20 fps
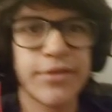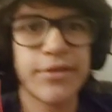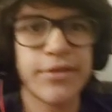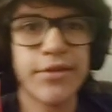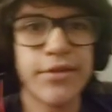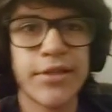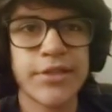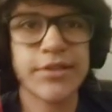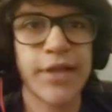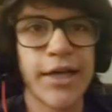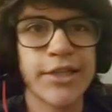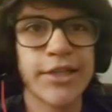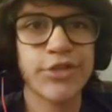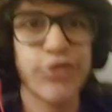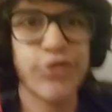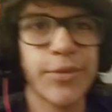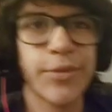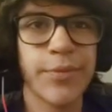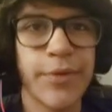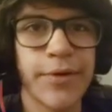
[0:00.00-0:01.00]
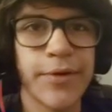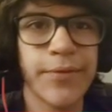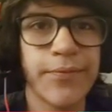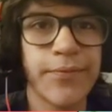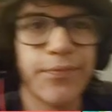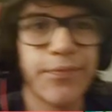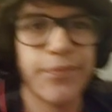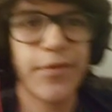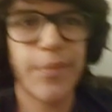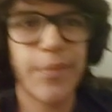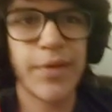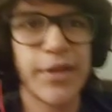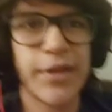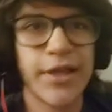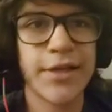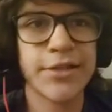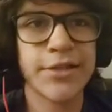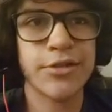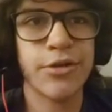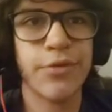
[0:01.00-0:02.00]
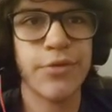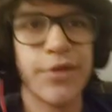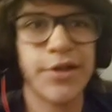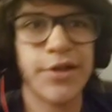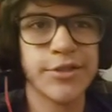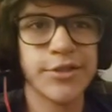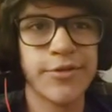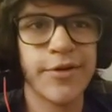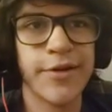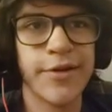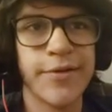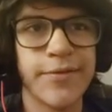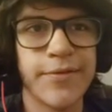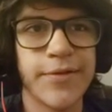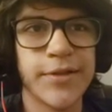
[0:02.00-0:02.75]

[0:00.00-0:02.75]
The skyscraper, I mean like that has to go in S, right?